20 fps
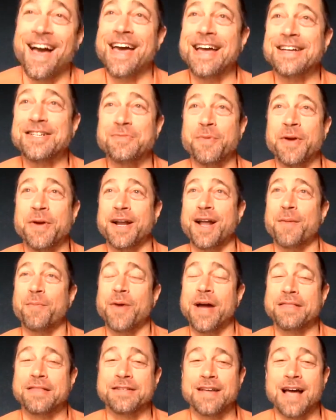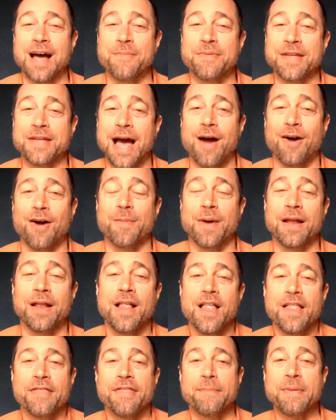hate to bring it up right at the top of the hour,
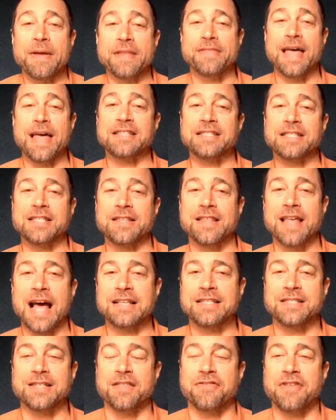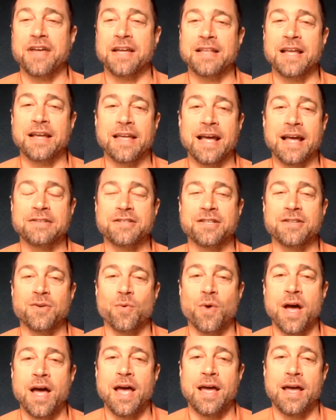but that's the thing that gets in the
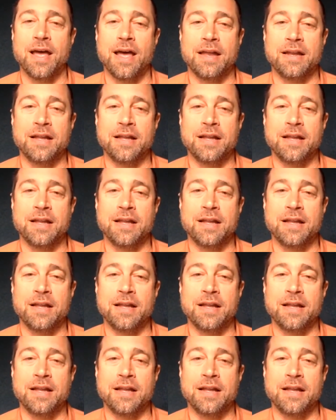way.